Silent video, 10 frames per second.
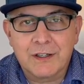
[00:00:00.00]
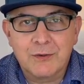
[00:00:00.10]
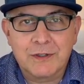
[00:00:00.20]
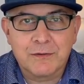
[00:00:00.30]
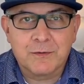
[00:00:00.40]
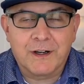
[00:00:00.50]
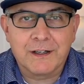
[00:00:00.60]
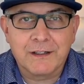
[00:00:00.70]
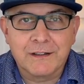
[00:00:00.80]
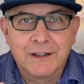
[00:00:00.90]
you can
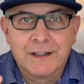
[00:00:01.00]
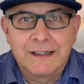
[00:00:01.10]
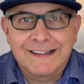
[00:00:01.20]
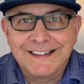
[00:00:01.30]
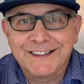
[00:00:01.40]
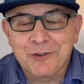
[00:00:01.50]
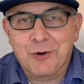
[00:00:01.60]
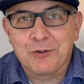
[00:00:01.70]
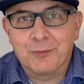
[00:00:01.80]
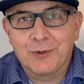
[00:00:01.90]
find in
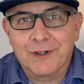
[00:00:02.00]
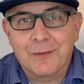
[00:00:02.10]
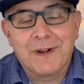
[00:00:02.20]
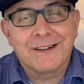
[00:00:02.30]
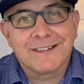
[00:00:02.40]
Autumn Run. I'm not